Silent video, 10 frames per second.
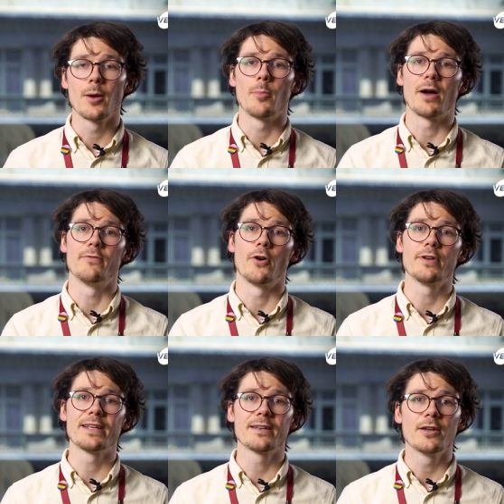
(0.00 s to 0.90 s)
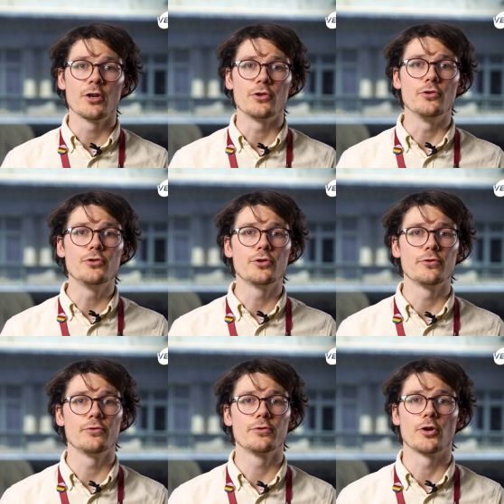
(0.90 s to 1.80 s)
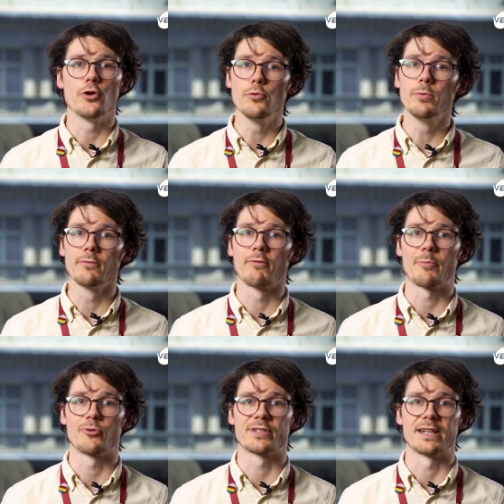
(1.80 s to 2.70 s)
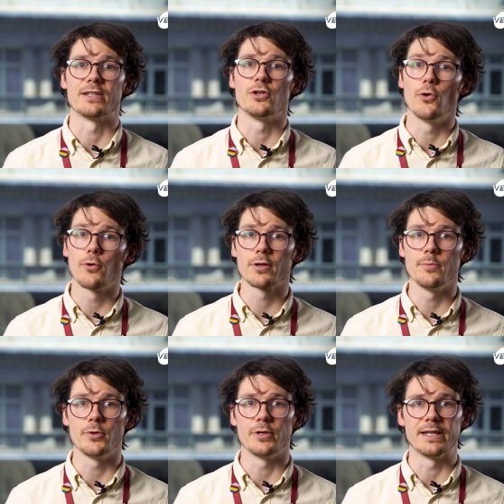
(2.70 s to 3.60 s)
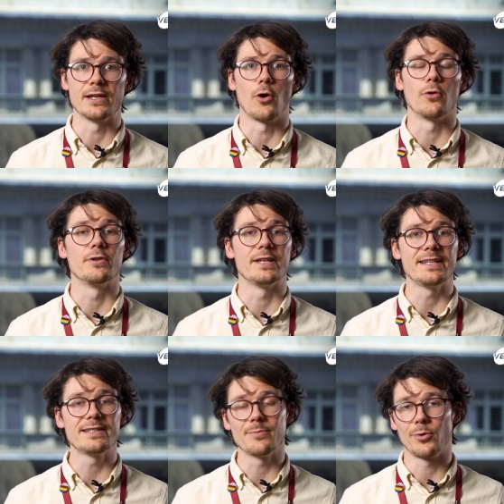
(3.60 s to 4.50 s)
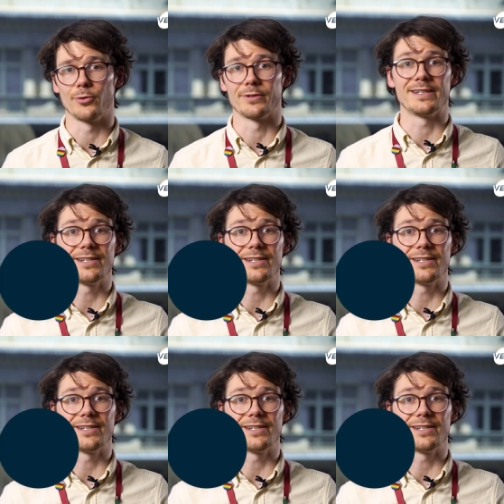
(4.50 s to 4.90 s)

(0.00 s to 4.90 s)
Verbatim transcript: By voting, you choose who will represent your community on these important